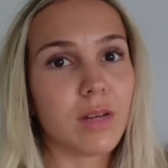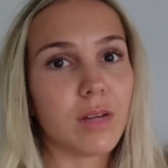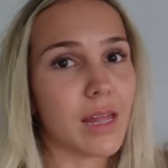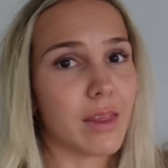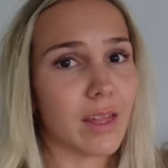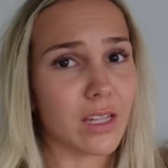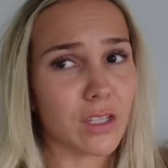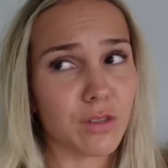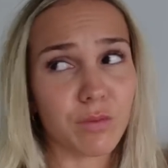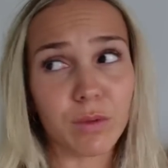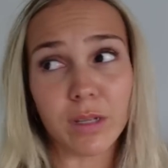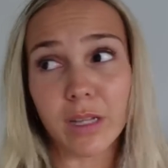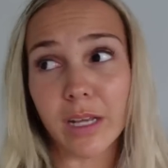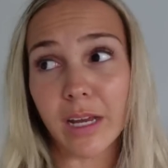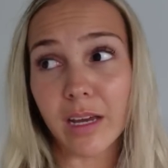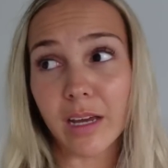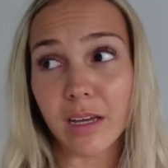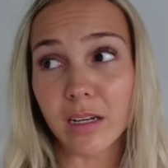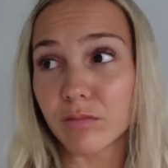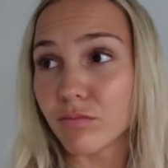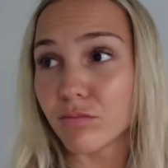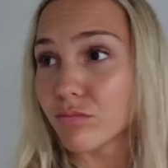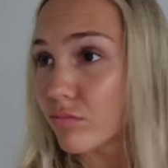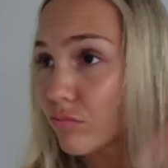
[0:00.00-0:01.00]
and that's really
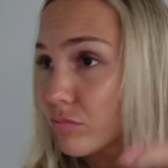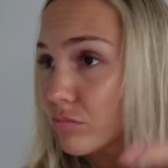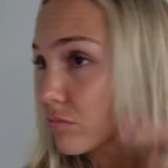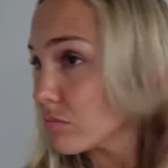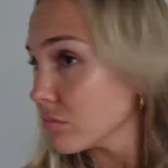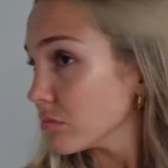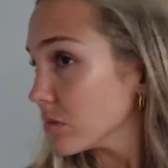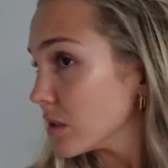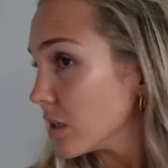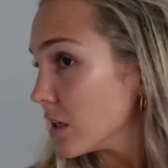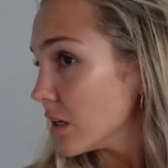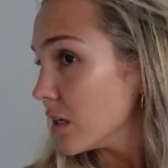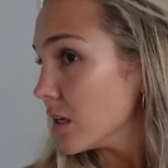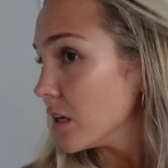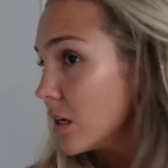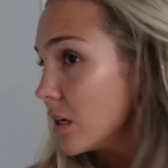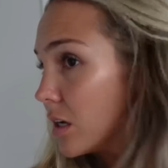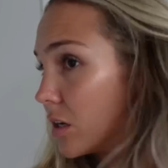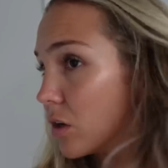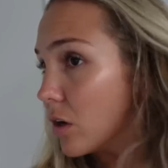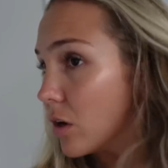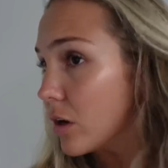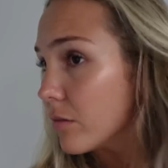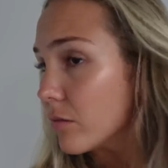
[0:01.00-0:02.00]
it.
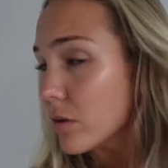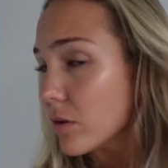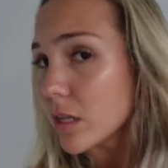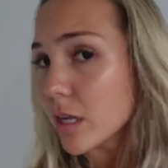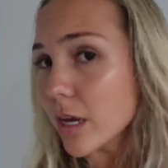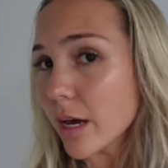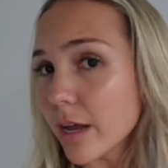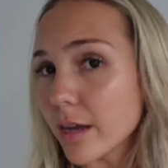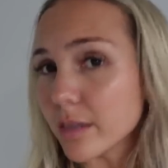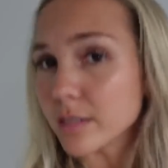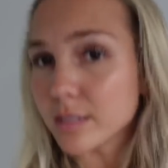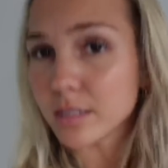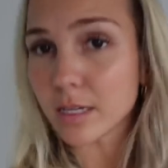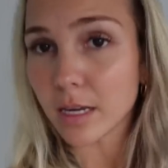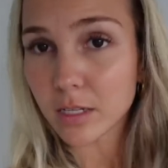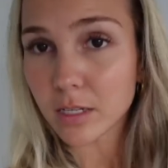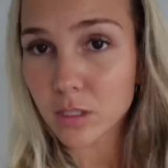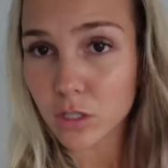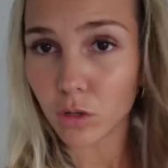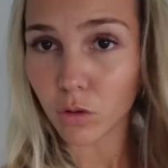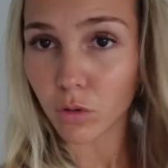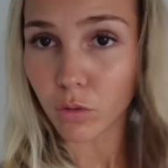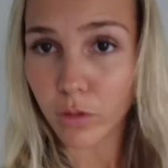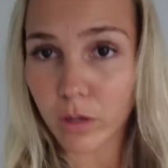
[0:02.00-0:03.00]
Not even the ends
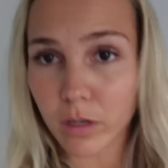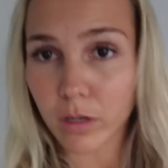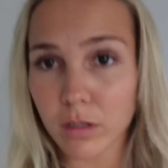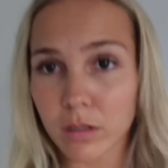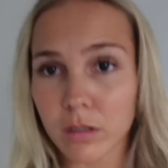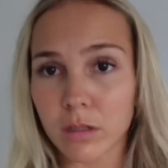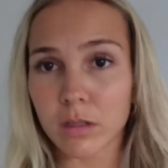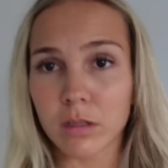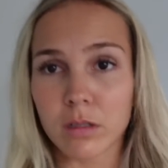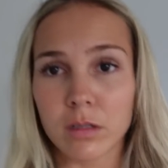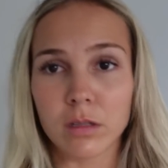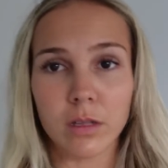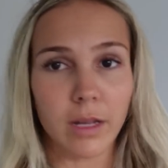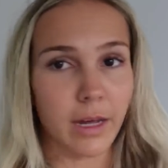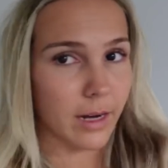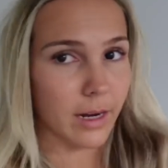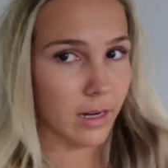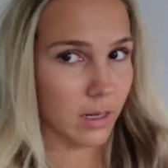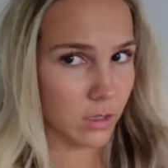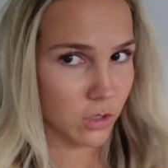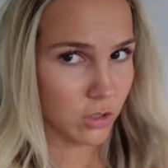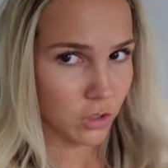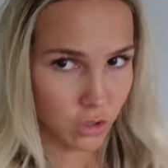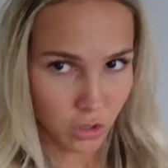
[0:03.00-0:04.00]
are good.
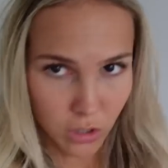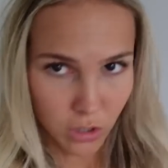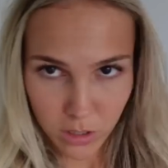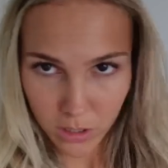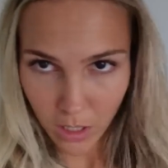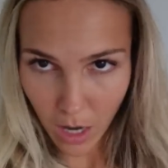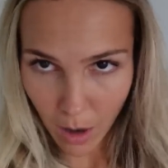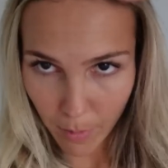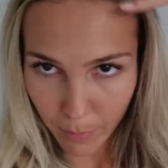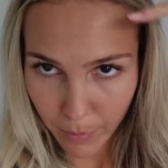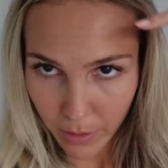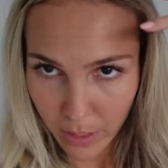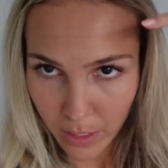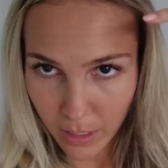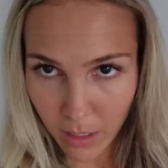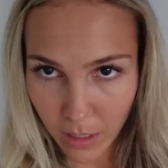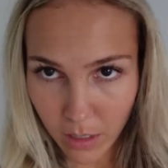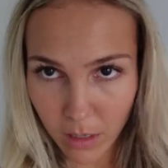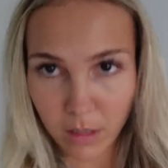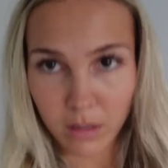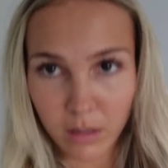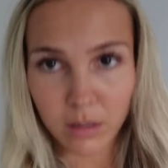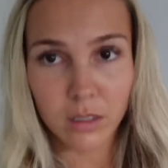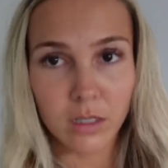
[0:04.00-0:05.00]
Like, it's just up here.
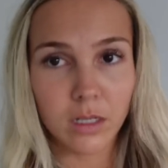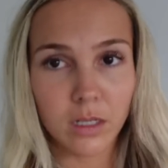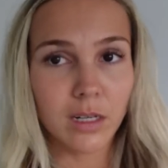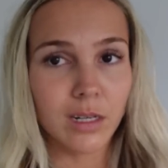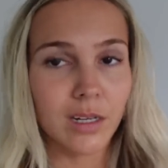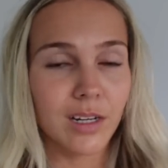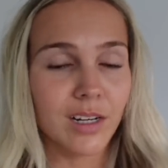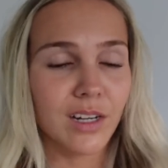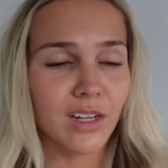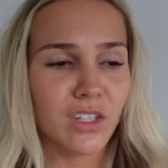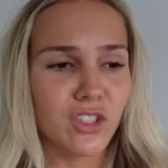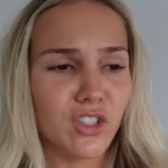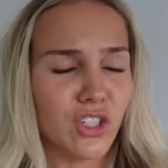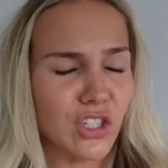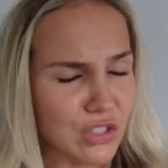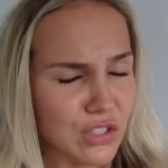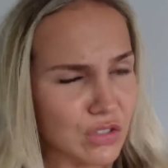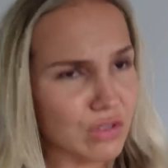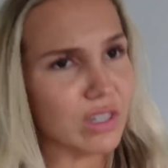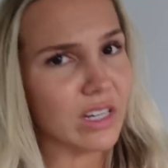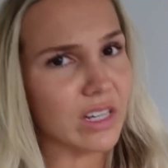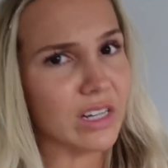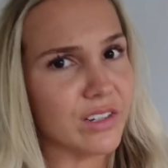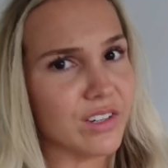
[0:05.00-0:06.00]
She's
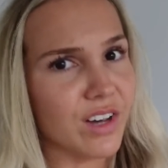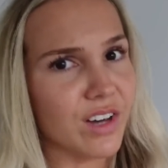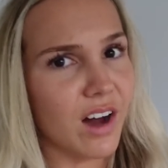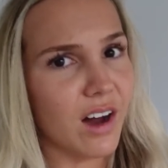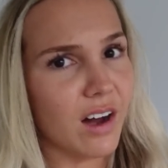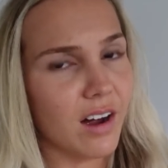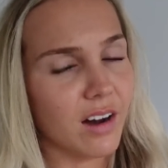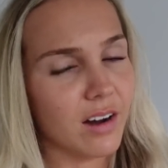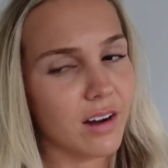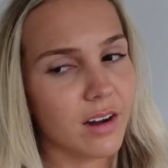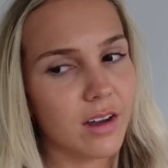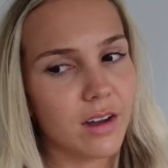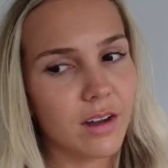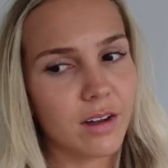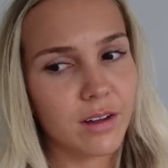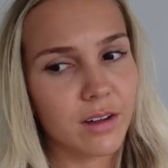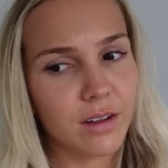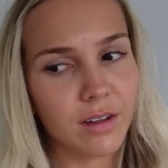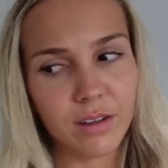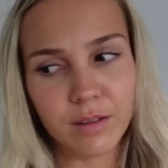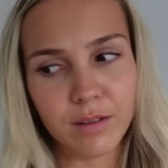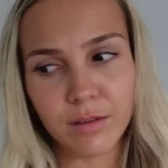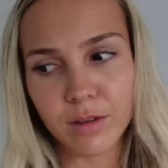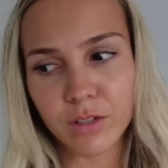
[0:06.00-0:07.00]
looking dark.
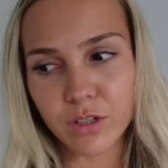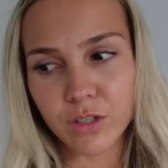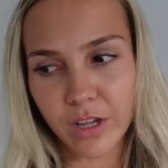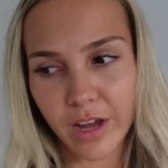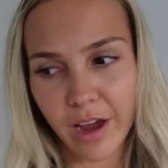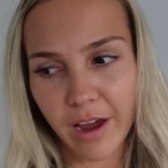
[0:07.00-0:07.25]
So